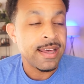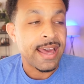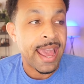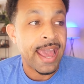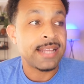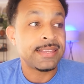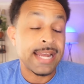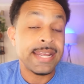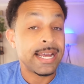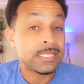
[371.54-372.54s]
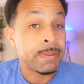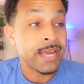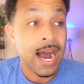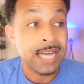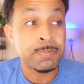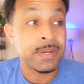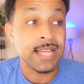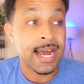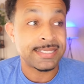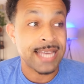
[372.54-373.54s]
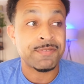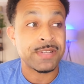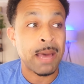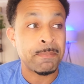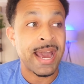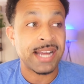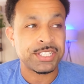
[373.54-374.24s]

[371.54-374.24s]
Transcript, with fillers: and that he had to be hospitalized after that match.